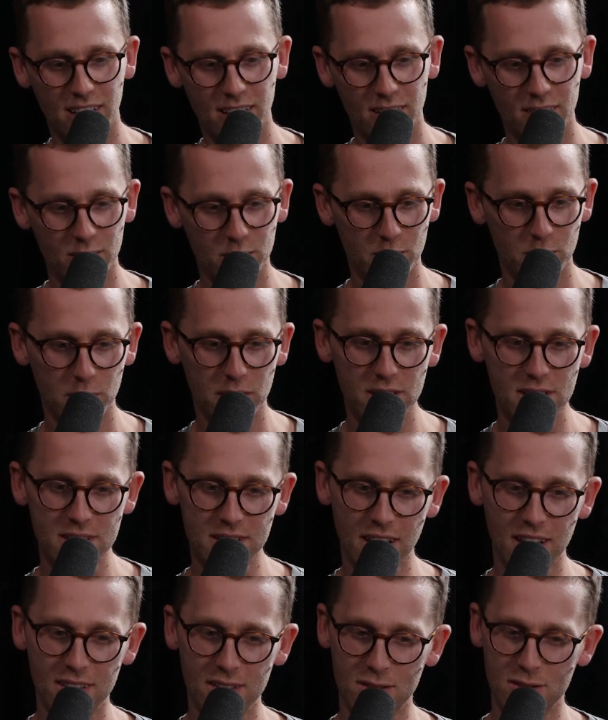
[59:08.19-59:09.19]
can we just
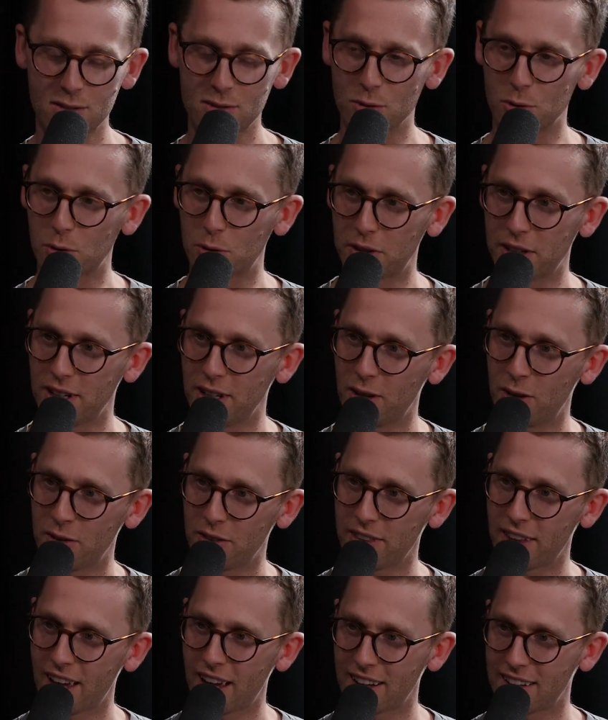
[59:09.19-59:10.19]
get the story
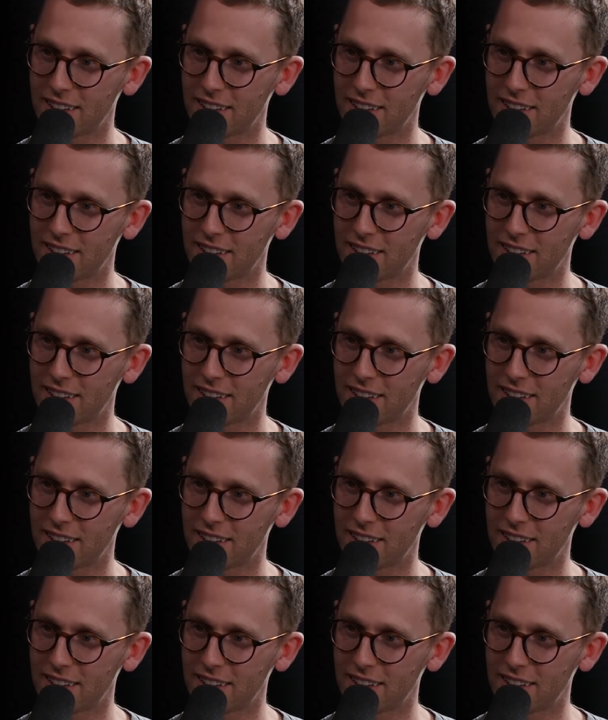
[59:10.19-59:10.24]
on that